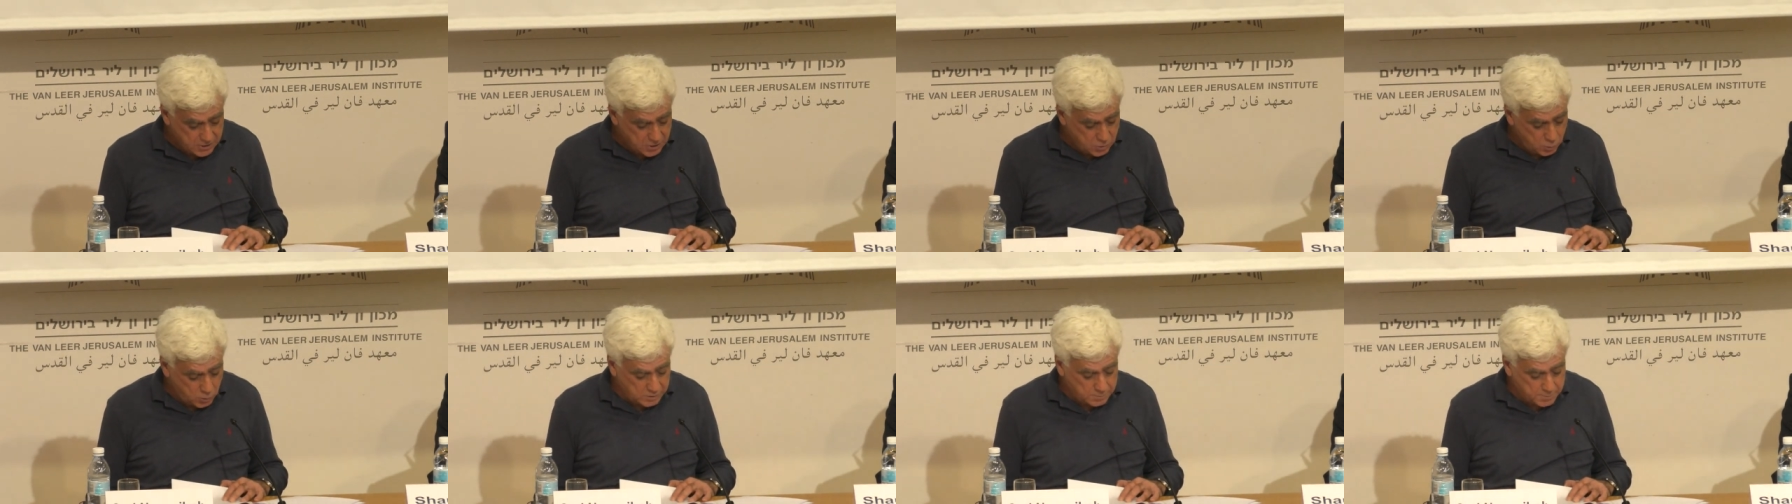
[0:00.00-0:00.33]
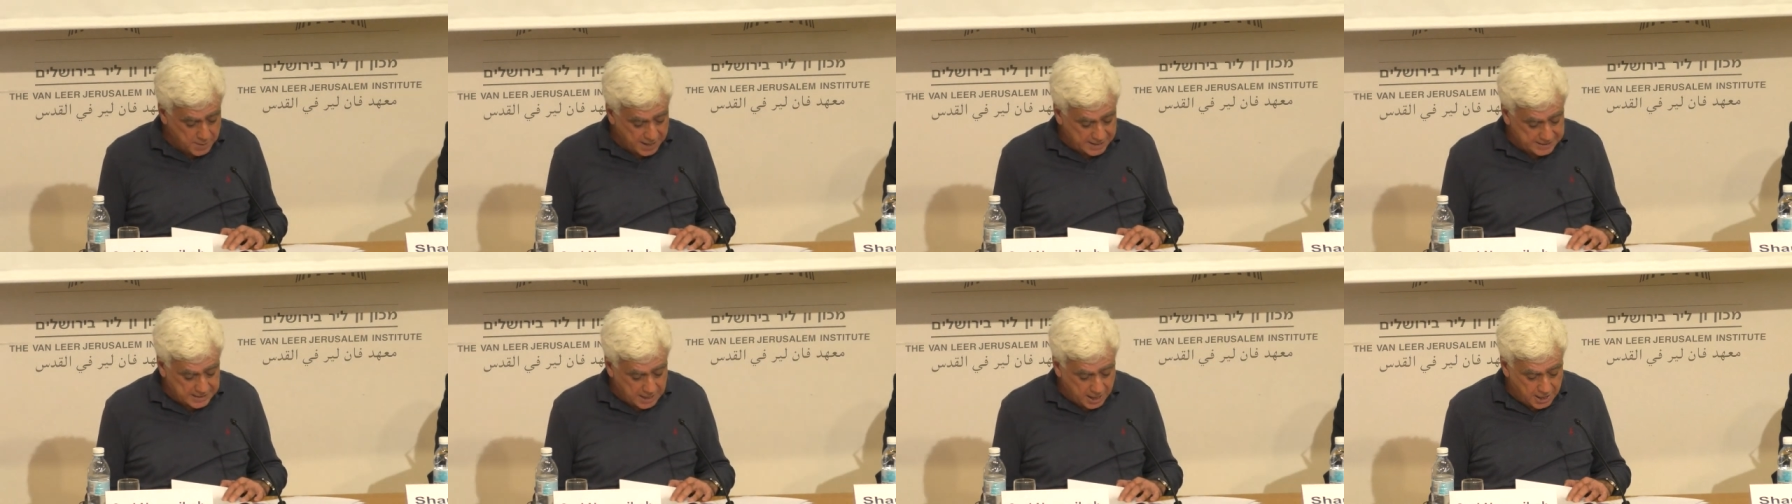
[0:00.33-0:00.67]
what
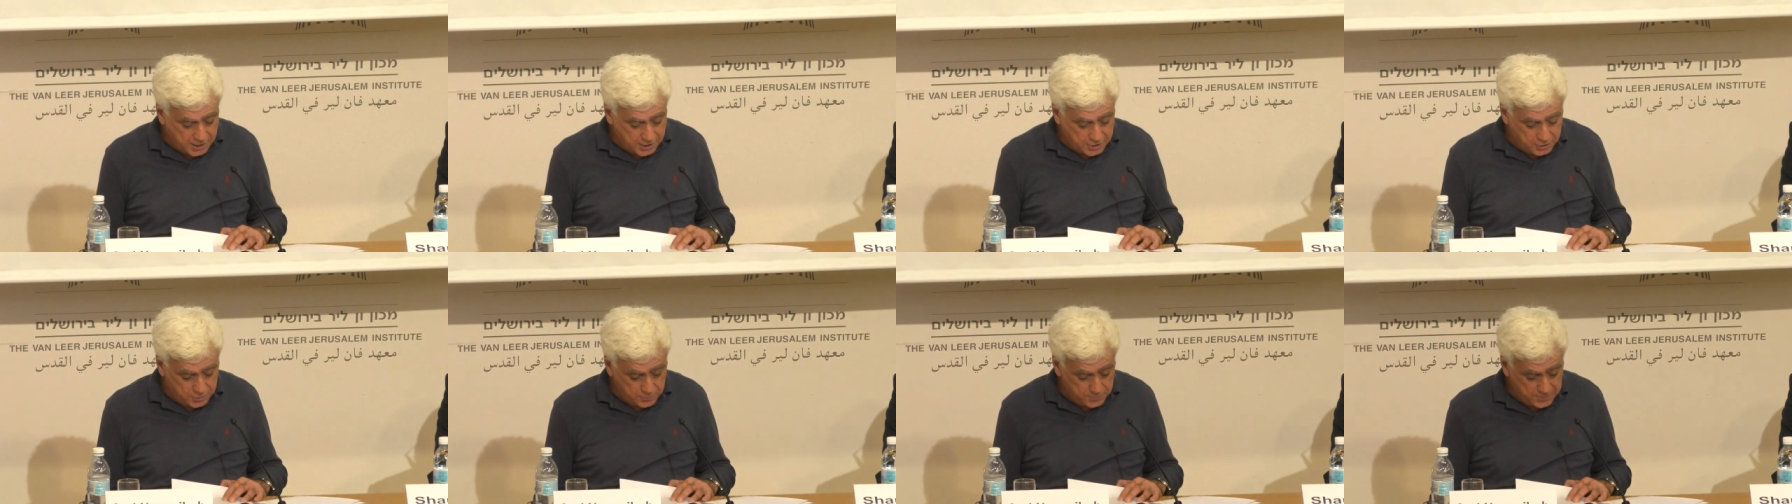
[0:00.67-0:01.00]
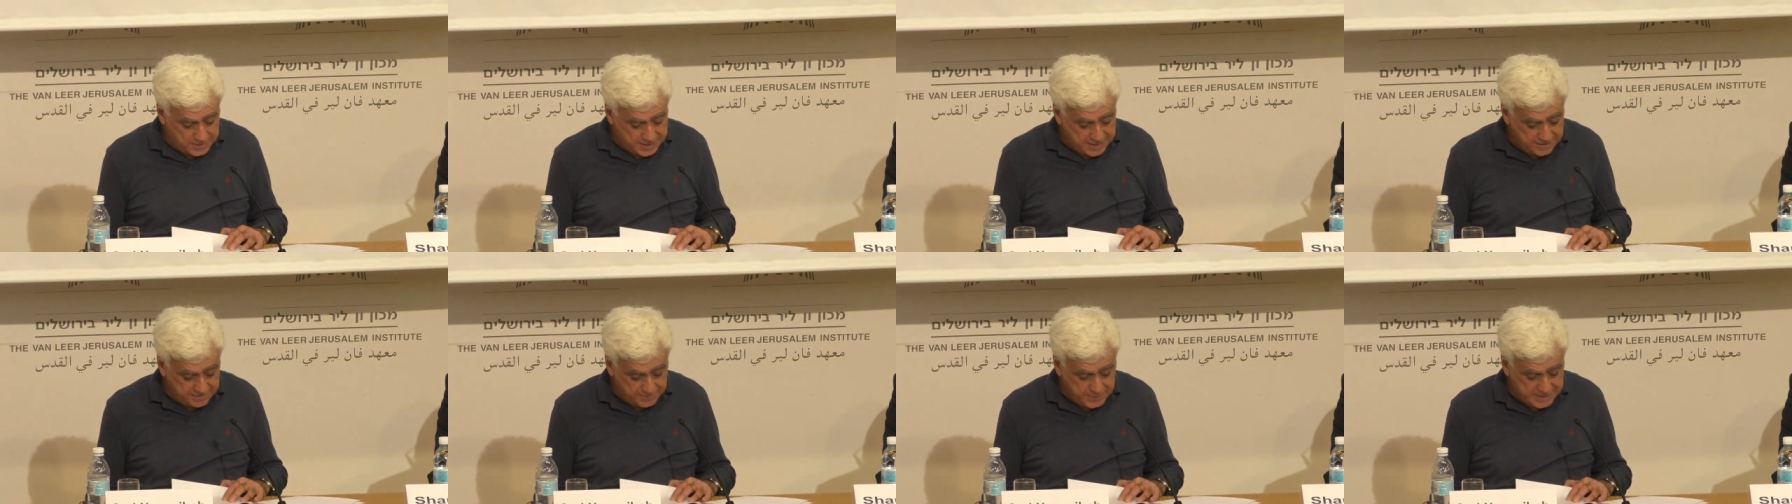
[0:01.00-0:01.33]
might
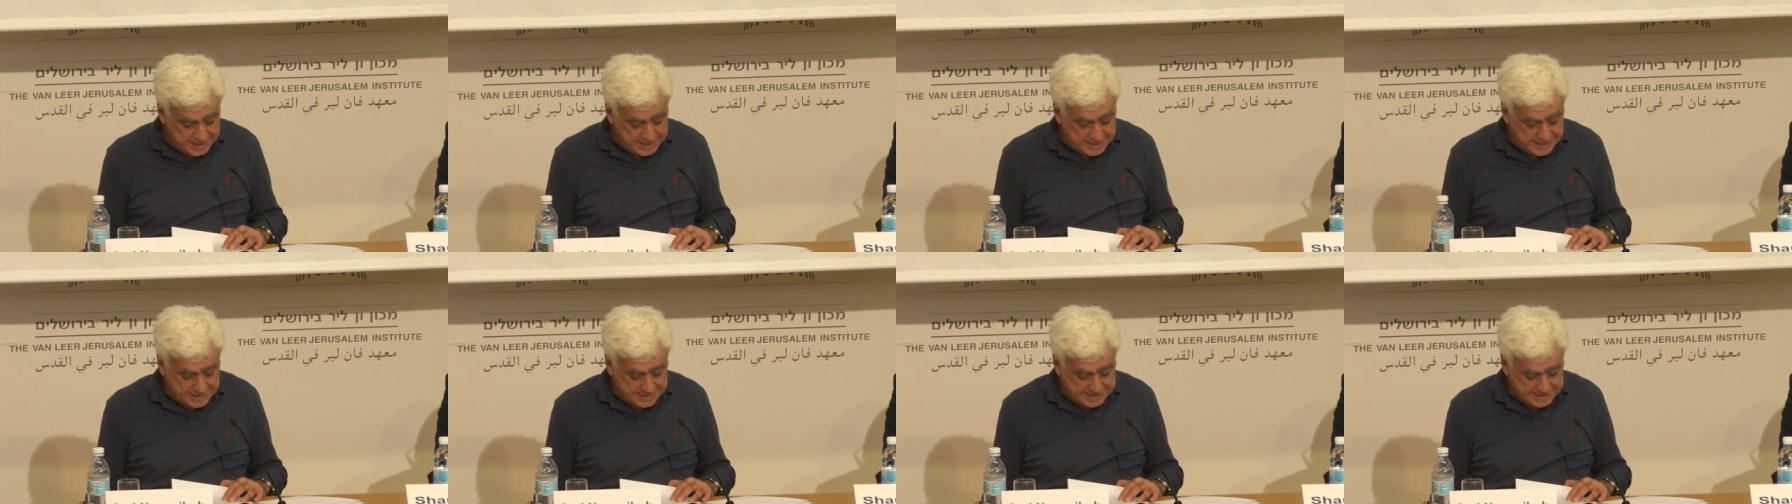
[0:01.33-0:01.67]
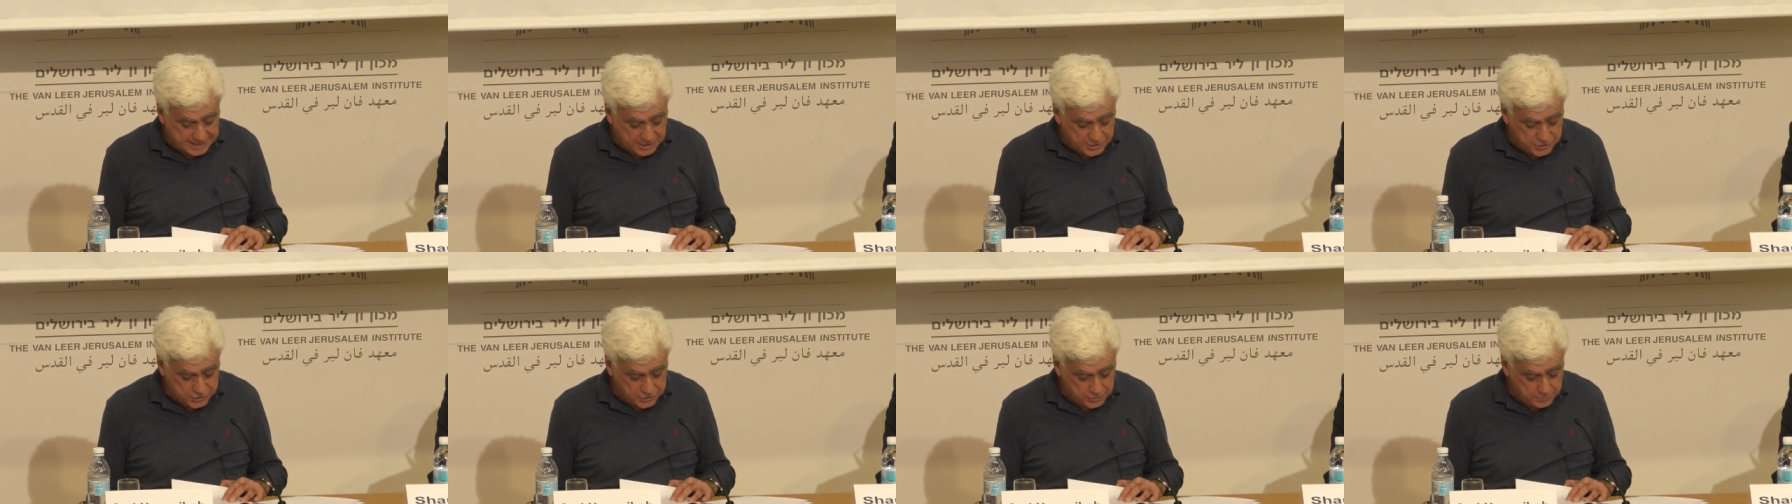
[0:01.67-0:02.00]
arguably have been an
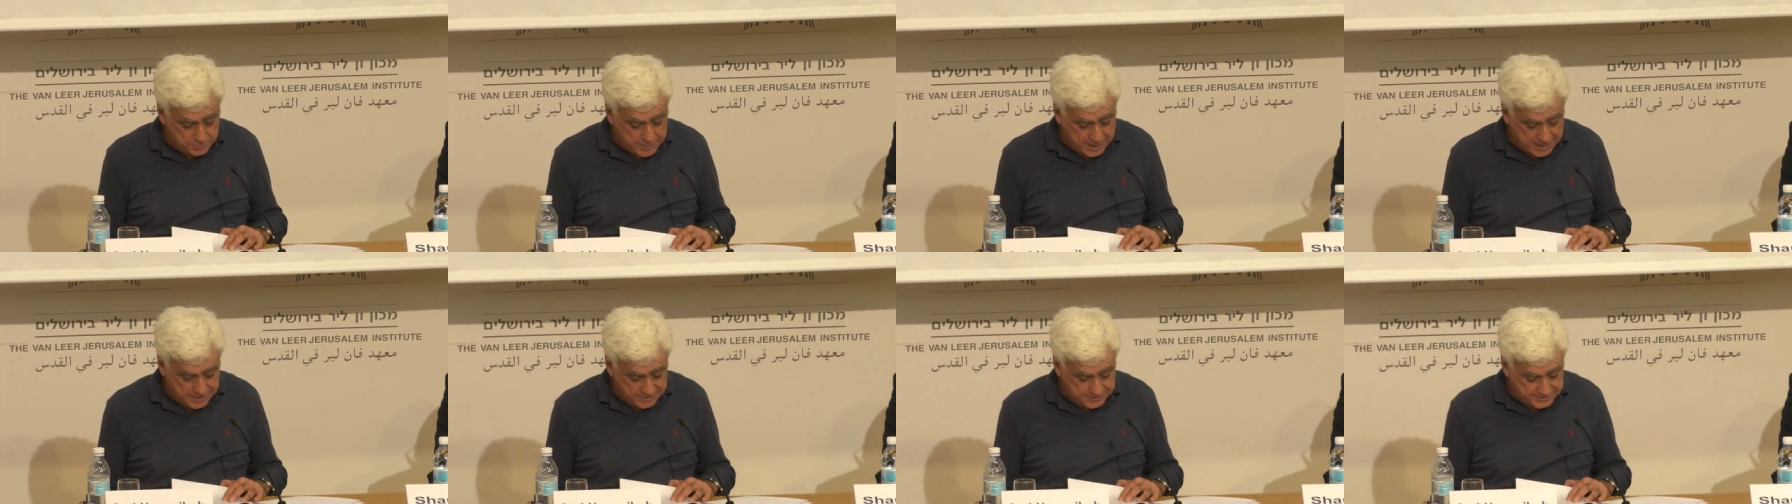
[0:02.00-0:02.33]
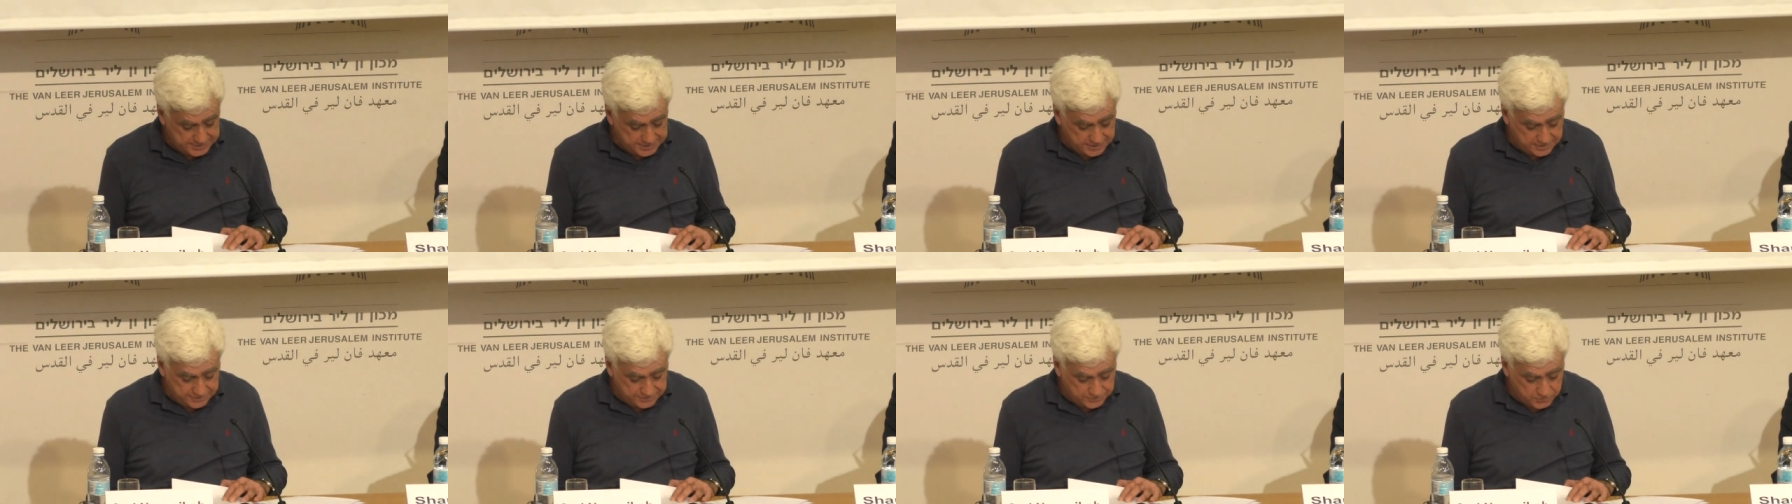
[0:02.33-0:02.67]
essential
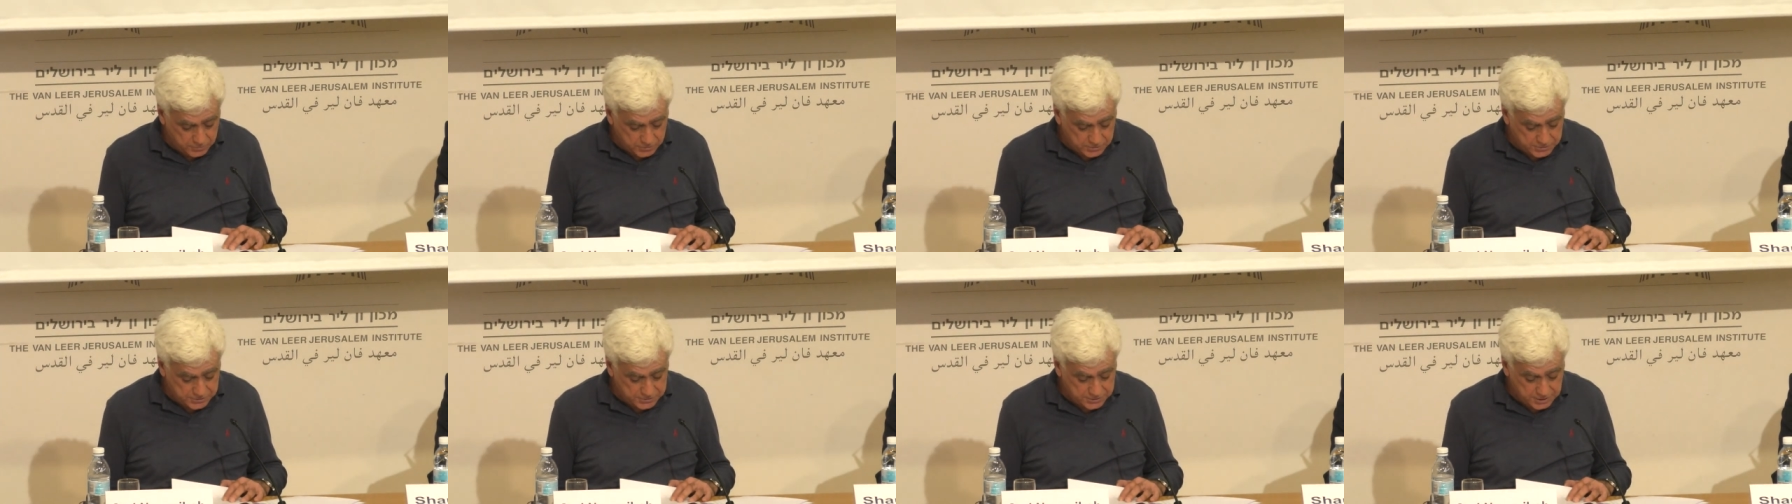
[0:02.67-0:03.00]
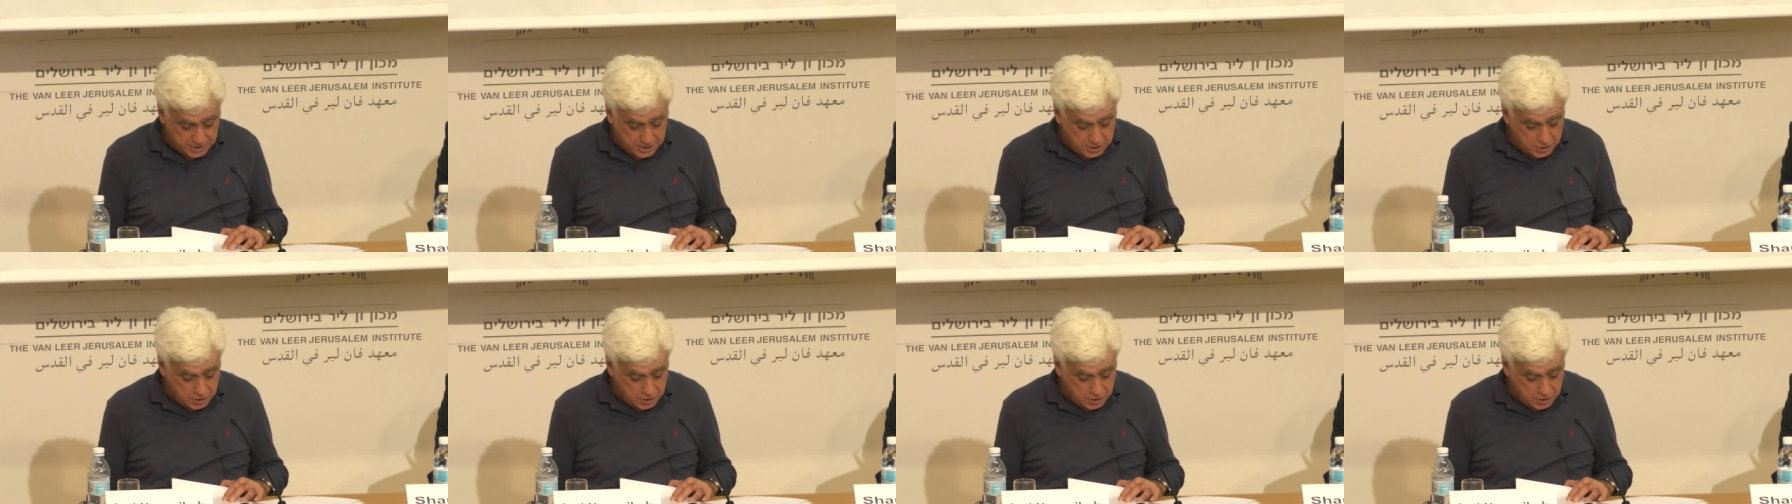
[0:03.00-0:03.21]
balancing force